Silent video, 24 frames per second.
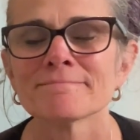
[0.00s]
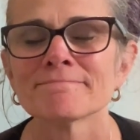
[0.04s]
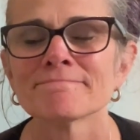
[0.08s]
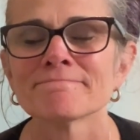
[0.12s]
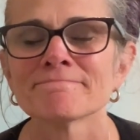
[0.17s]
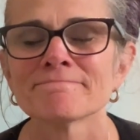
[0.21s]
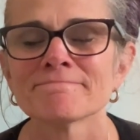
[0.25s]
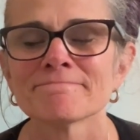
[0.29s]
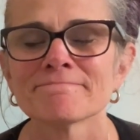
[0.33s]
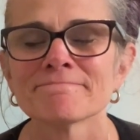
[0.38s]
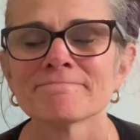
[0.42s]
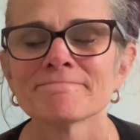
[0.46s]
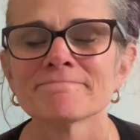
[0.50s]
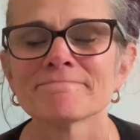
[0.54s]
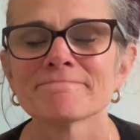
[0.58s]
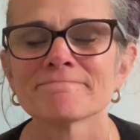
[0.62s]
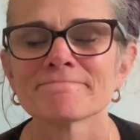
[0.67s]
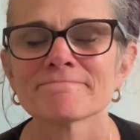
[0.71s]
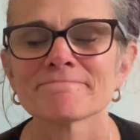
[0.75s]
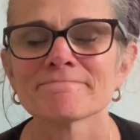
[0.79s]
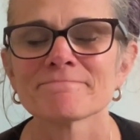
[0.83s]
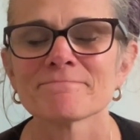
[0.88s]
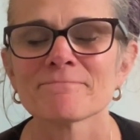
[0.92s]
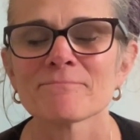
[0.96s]

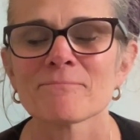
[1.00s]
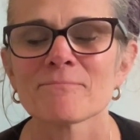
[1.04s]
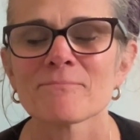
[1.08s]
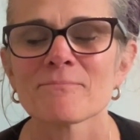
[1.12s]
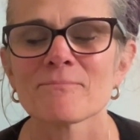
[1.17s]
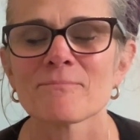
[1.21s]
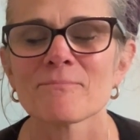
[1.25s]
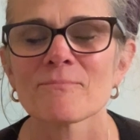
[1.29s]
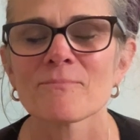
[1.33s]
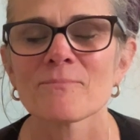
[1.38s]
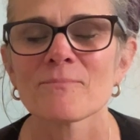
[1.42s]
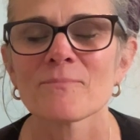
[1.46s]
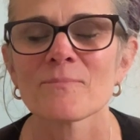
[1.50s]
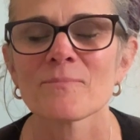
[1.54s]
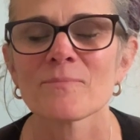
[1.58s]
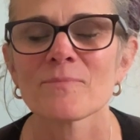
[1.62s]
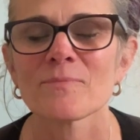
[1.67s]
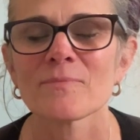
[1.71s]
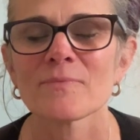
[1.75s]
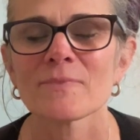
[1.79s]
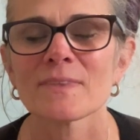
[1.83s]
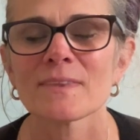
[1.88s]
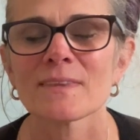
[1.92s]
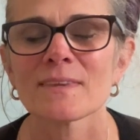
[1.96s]

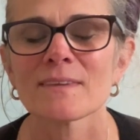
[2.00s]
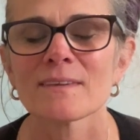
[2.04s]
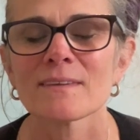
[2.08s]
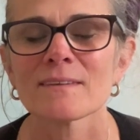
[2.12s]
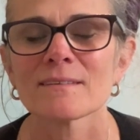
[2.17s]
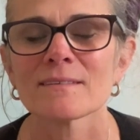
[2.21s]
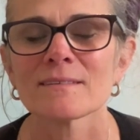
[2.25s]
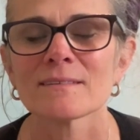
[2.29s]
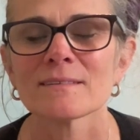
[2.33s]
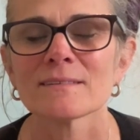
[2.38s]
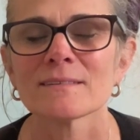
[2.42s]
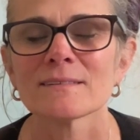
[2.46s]
[no speech]